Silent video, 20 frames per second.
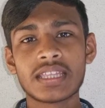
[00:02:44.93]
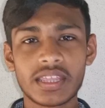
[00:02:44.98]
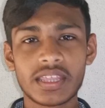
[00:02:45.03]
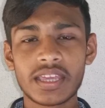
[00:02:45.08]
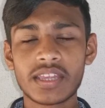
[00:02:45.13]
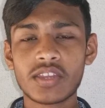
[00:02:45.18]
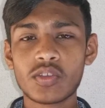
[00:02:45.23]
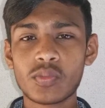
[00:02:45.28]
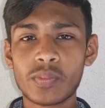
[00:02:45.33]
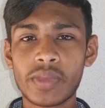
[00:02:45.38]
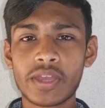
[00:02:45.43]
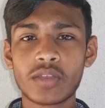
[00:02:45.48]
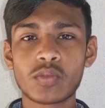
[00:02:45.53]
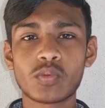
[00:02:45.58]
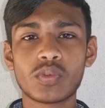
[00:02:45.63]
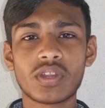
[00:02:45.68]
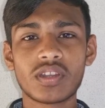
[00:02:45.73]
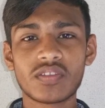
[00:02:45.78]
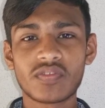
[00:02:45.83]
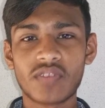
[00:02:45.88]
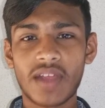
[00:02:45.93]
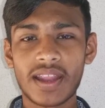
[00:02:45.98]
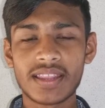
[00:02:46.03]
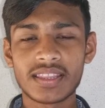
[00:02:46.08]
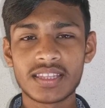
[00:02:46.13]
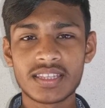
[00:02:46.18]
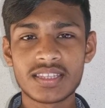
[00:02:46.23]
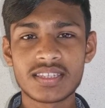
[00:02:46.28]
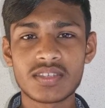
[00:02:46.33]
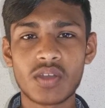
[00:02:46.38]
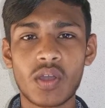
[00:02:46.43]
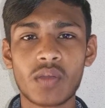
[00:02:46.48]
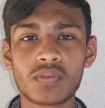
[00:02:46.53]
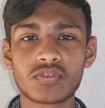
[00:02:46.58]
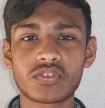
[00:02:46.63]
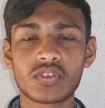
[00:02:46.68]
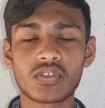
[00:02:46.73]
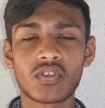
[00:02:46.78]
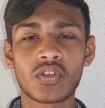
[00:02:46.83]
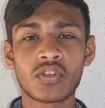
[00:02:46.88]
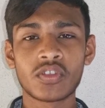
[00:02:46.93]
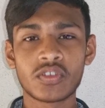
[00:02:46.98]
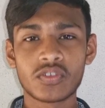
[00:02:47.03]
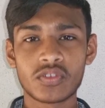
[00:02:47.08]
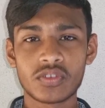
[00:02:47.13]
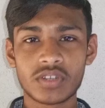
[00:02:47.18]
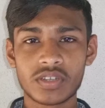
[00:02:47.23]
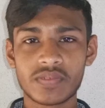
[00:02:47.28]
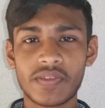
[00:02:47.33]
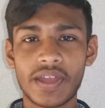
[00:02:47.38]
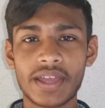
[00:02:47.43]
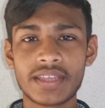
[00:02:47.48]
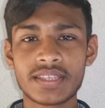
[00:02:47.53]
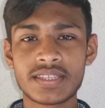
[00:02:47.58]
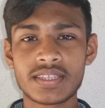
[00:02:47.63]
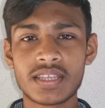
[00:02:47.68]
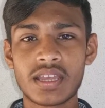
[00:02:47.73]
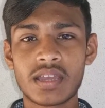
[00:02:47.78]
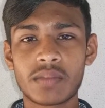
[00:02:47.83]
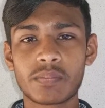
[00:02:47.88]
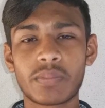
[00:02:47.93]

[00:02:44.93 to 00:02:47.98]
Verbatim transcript: then you may couldn't find this option on your device.